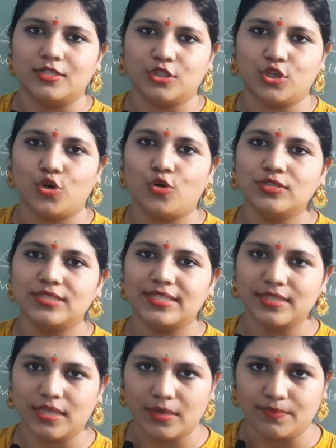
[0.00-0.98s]
growth
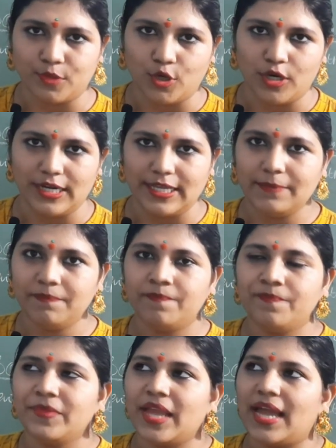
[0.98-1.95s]
in their body
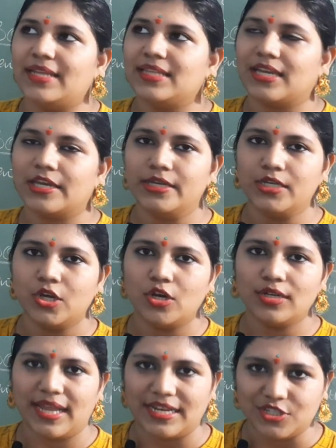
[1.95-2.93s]
and they
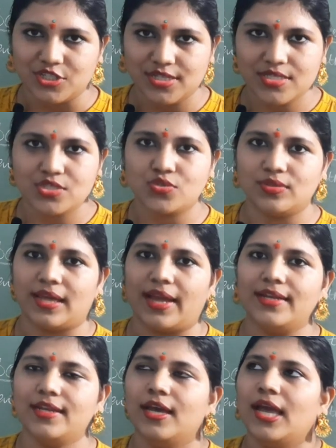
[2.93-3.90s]
cannot adjust to
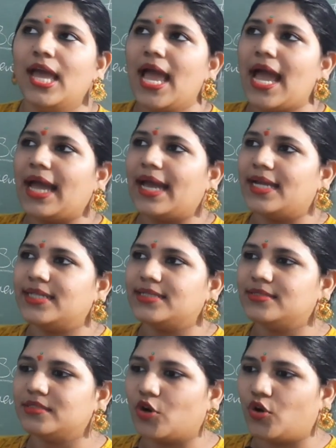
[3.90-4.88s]
that.
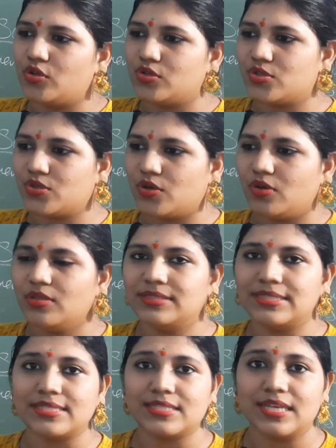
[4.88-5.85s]
And also
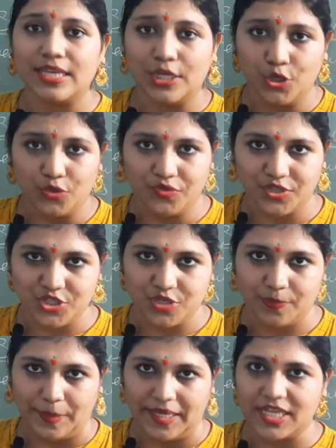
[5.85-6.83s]
this is a hero
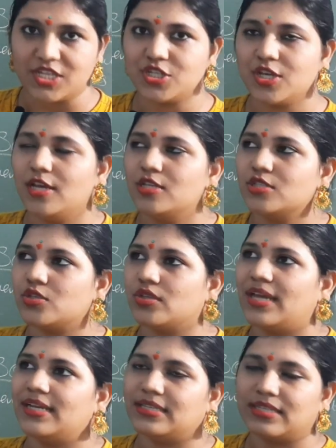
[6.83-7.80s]
worship age, so
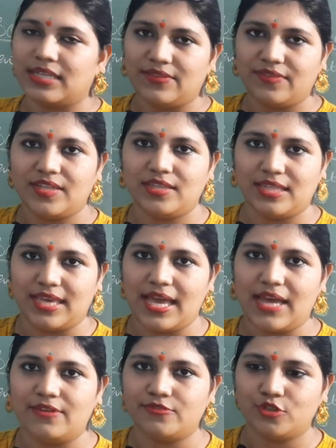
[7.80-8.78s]
that even they
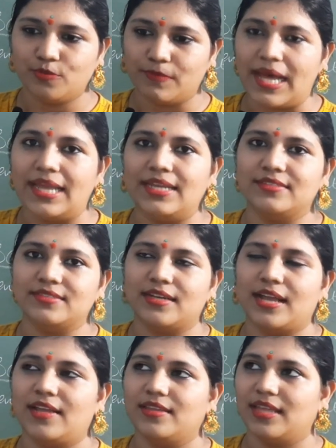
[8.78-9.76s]
have to balance
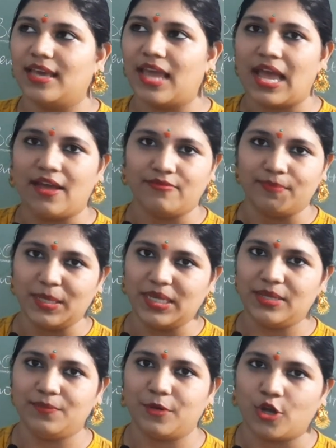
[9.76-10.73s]
that, and they have
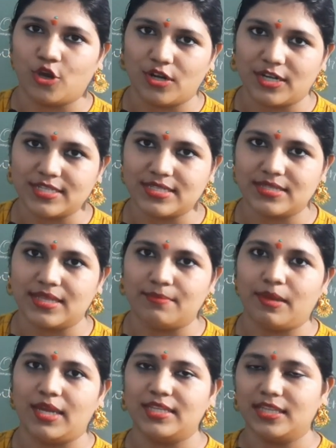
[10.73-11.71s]
many priorities in their
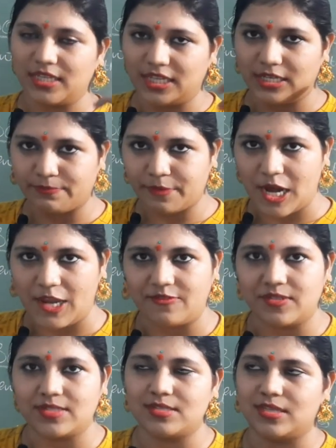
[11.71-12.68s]
mind. They need
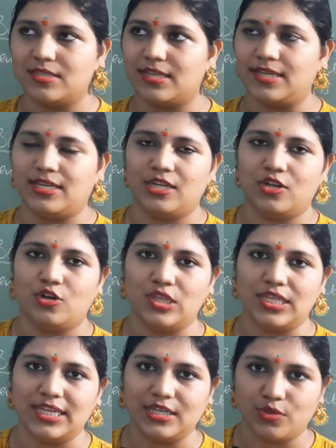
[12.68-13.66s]
privacy, they need all
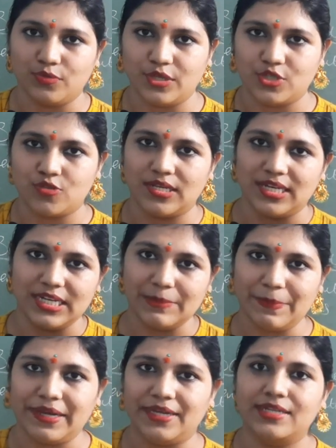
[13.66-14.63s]
the individual
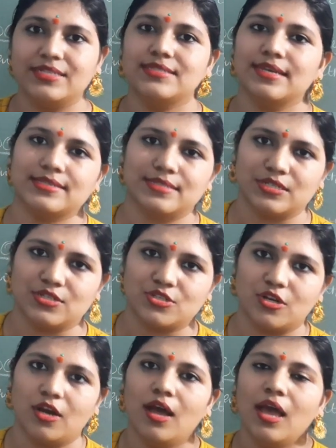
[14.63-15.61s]
independence,
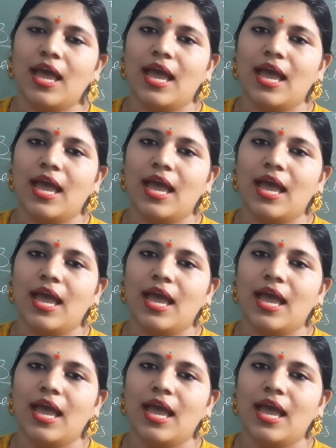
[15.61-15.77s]
etc.,